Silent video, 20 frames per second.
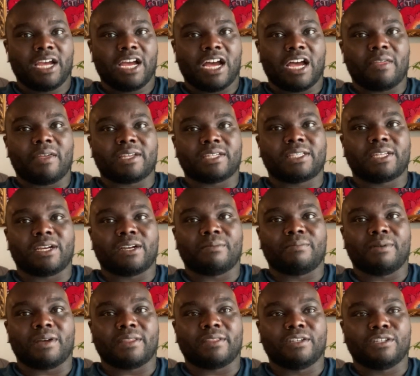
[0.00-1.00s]
uh, that's there,
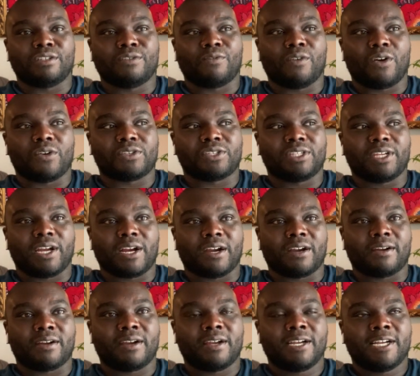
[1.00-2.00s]
but these folks,
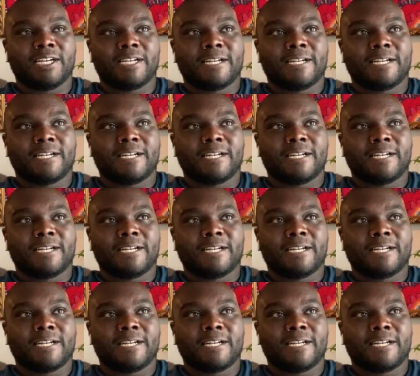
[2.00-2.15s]
they're